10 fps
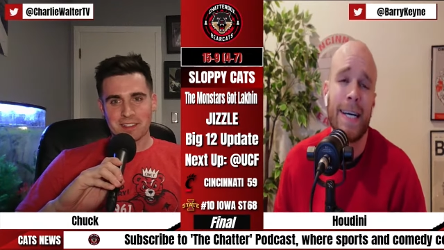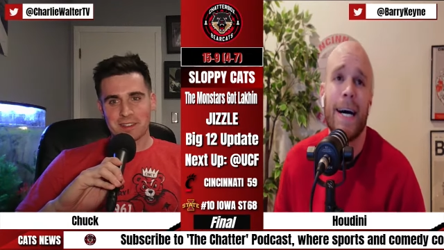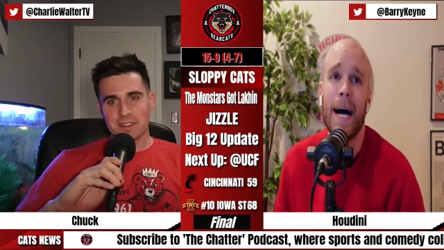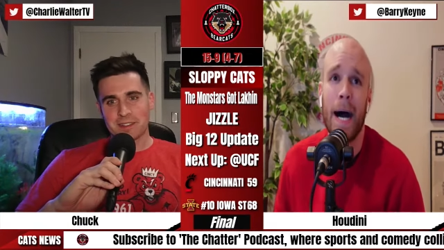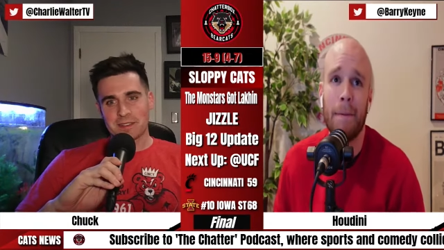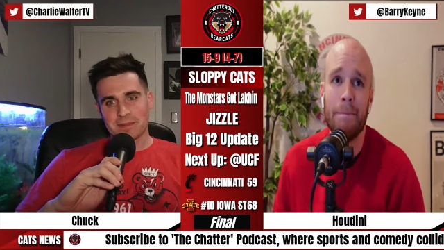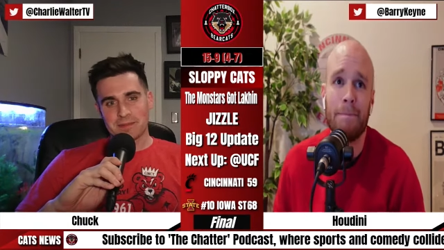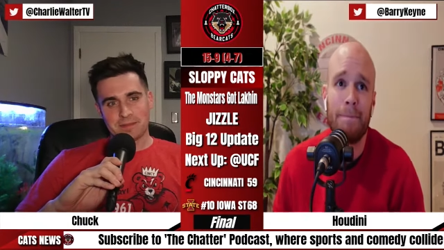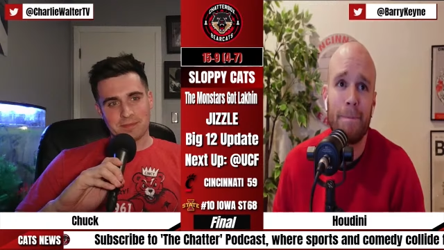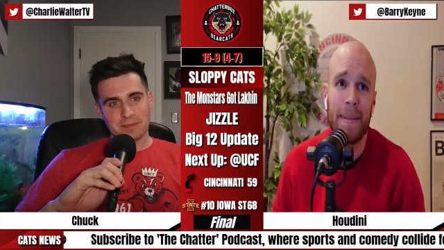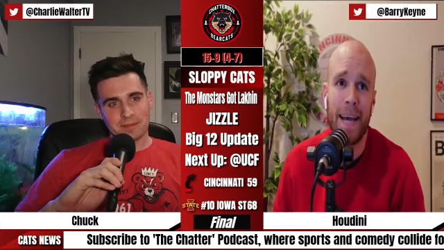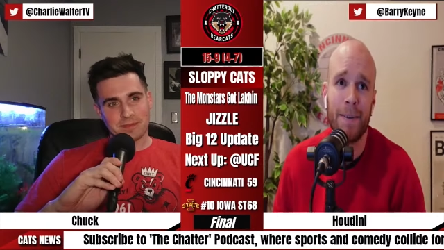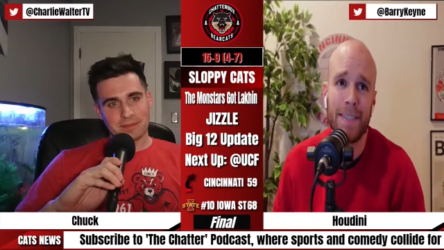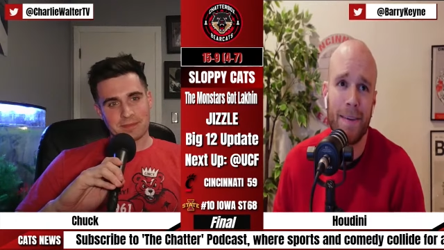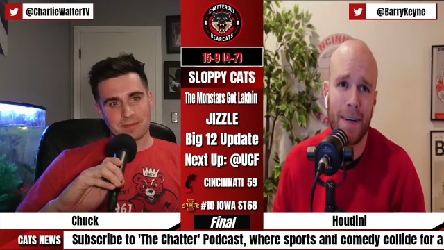Speaker 1: But that
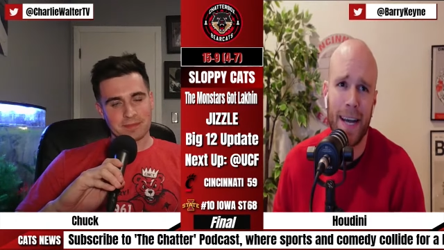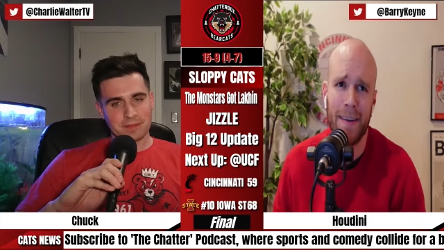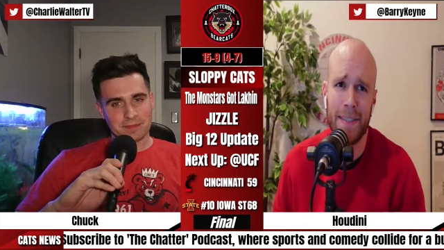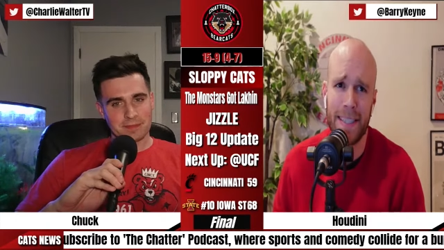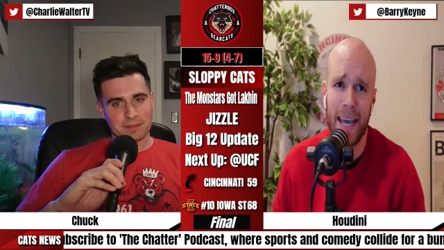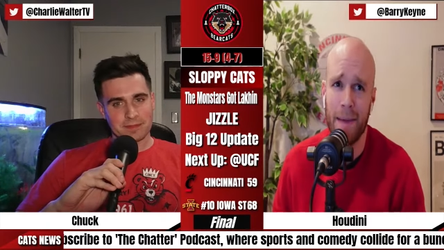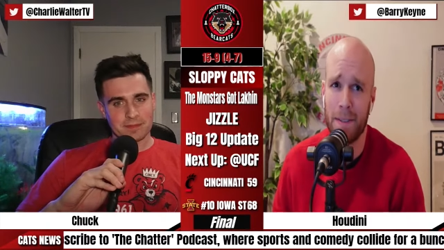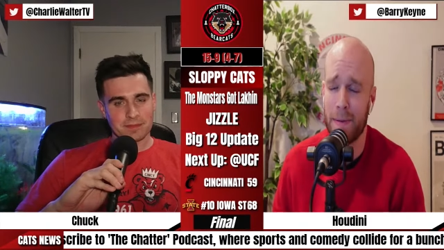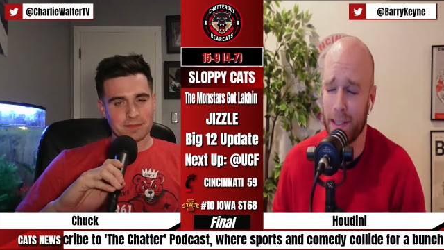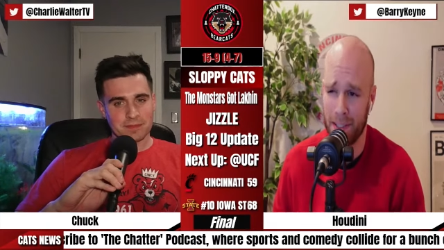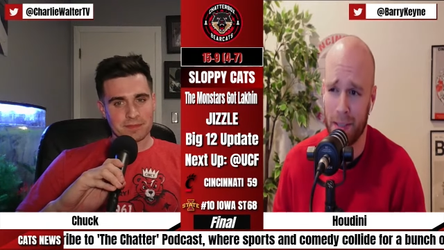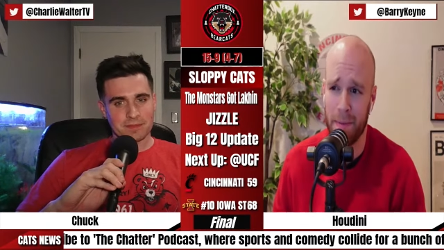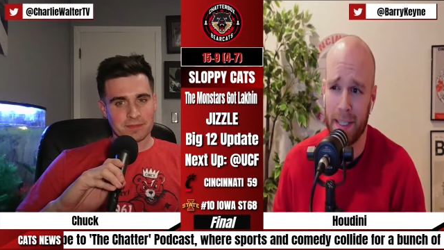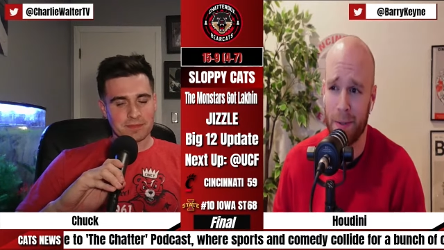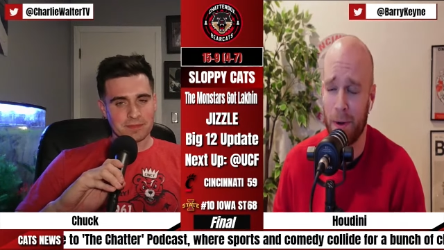was never kind of his game, especially in the
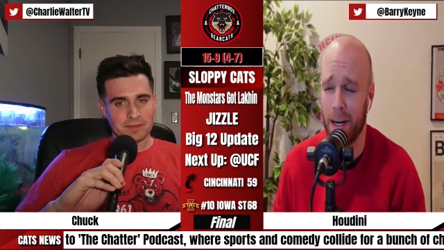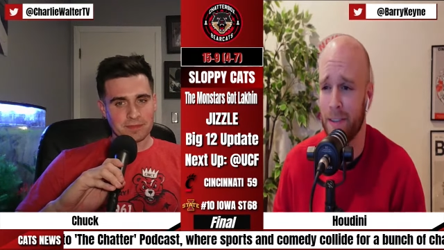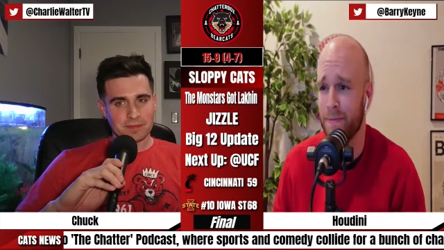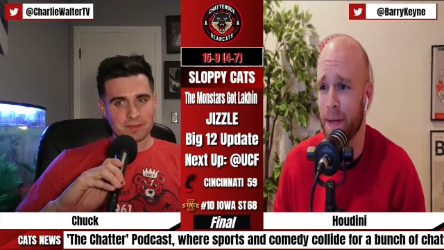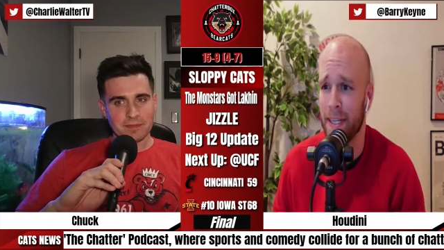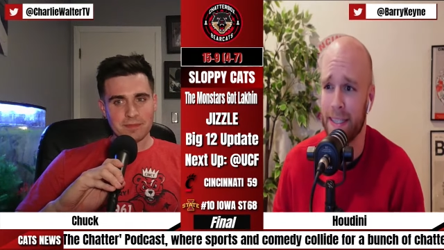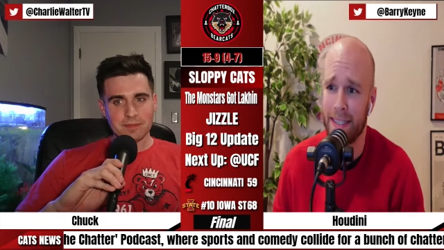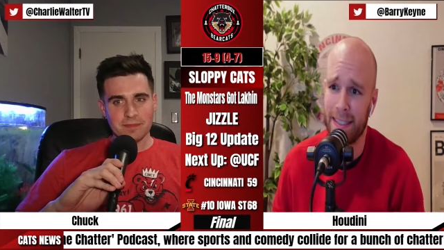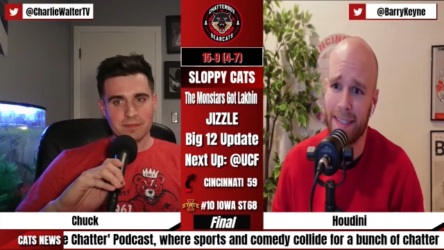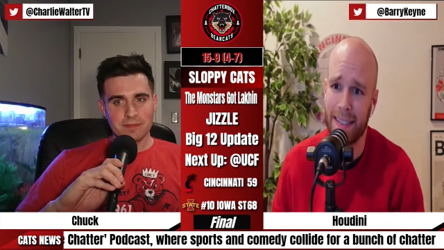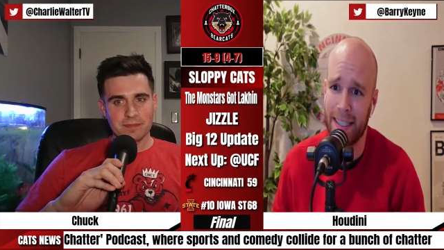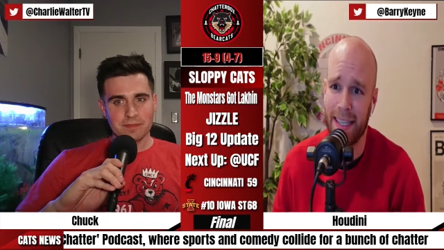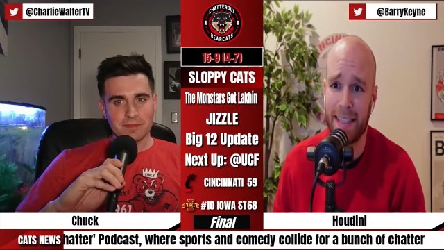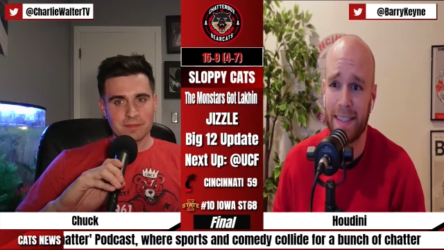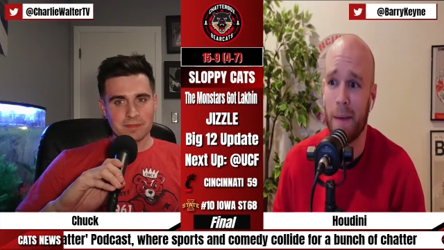Big 12. But you
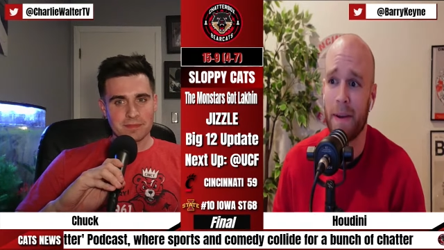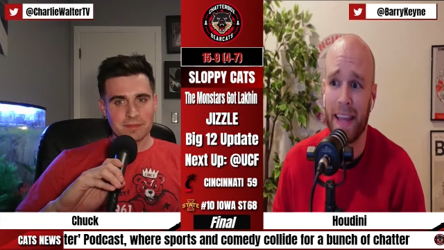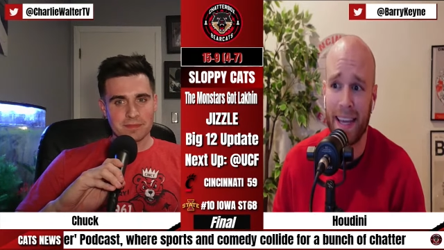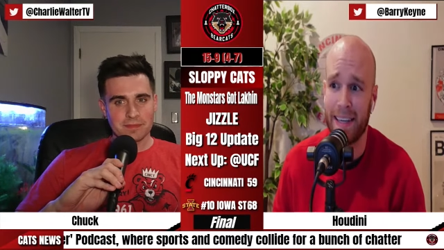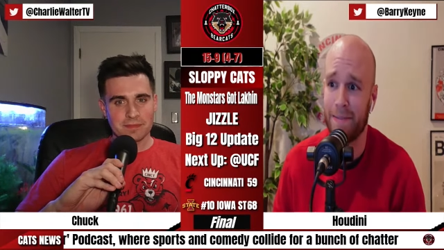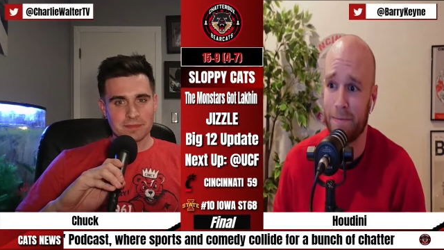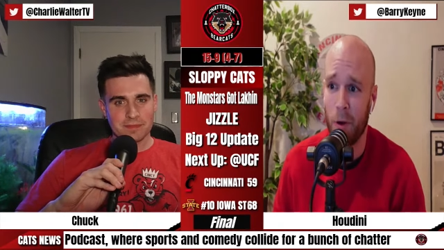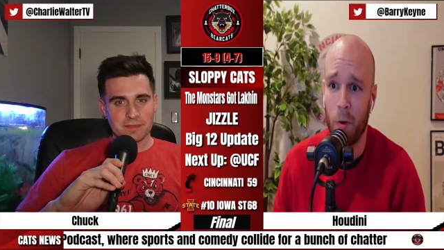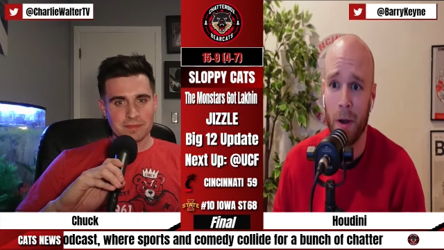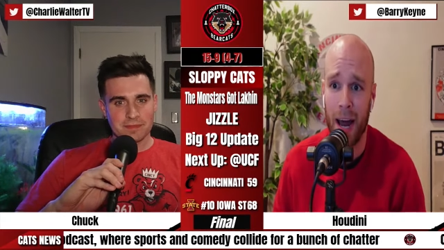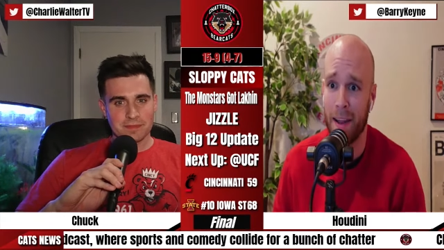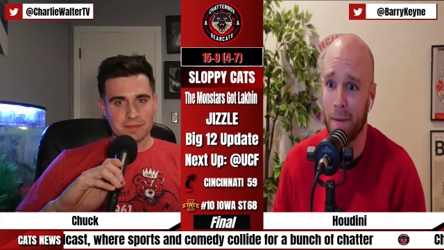need somebody that can hold on to the